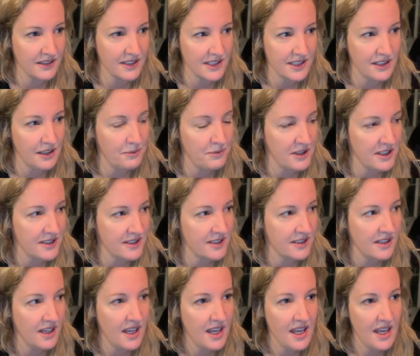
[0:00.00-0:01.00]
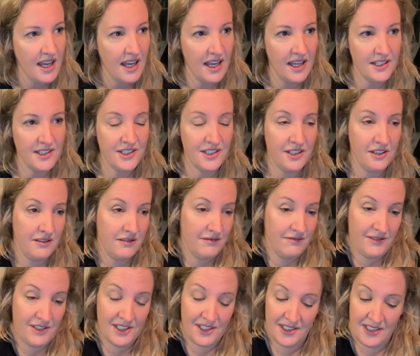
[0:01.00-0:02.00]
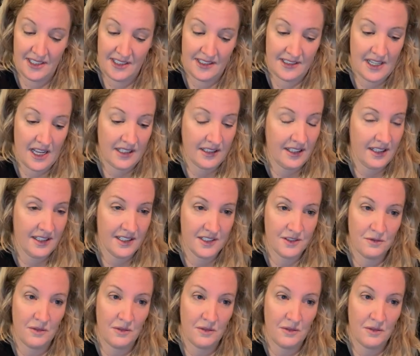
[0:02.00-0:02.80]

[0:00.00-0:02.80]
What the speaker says: snippets as to just exactly this.